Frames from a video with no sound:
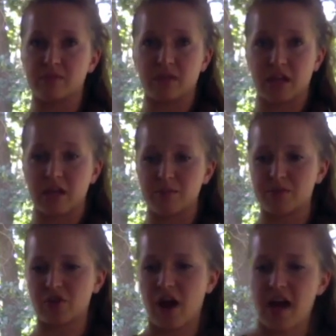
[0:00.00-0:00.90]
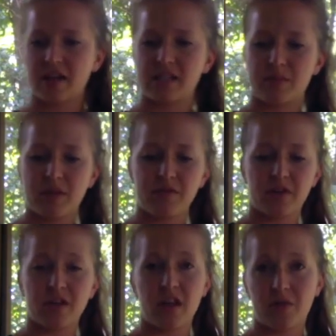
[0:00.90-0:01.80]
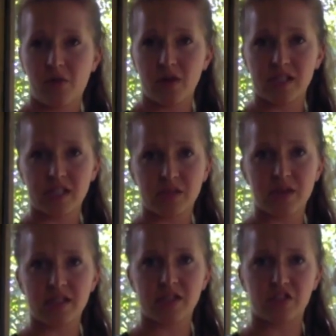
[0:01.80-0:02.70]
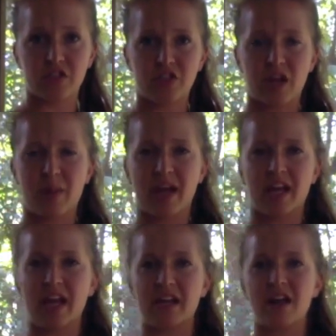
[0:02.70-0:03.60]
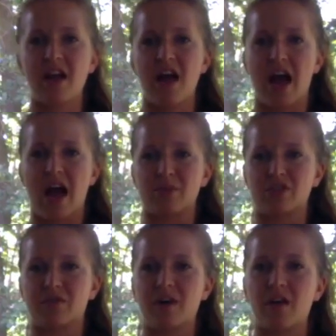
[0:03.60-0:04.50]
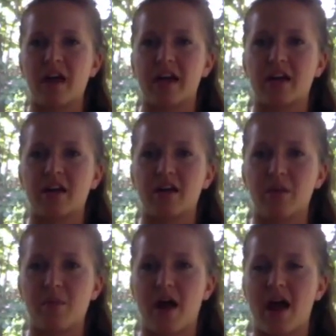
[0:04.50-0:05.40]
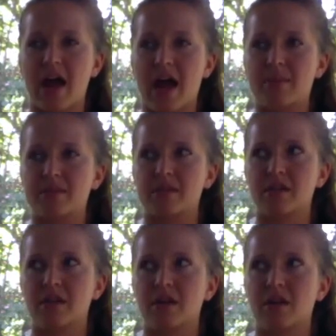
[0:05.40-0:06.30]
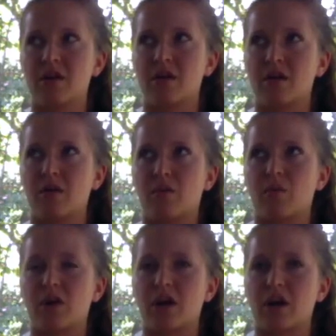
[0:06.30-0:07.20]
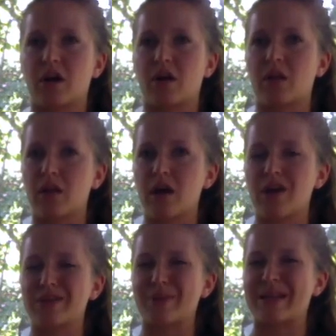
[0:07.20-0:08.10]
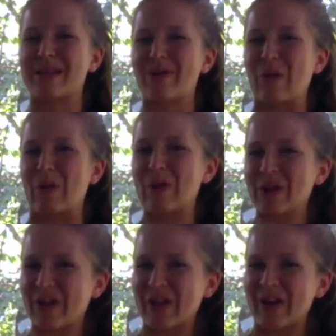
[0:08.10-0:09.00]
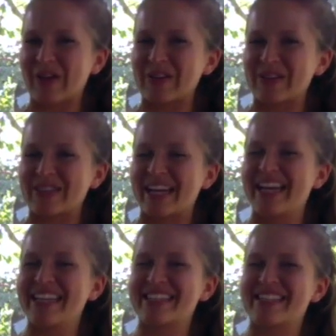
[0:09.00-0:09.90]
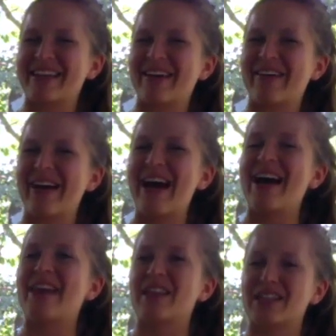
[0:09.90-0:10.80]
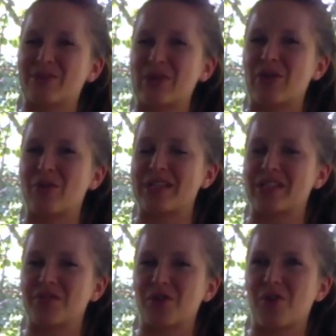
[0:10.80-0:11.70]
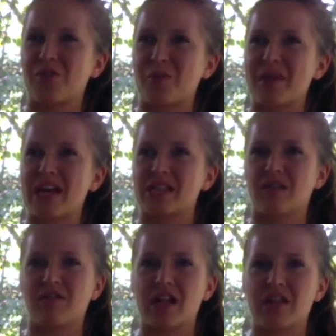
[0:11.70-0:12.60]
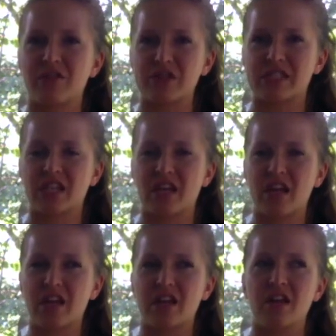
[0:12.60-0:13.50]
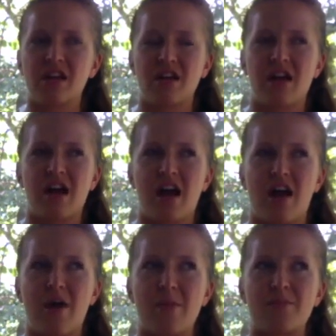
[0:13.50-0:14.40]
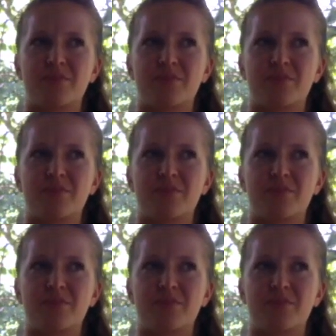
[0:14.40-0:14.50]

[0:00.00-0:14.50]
keep trying the splint for another 4 to 6 weeks and just check back in. She felt like my abs were closed, but they don't look closed. So that's been a little bit difficult for me. I still have a lot of loose skin. So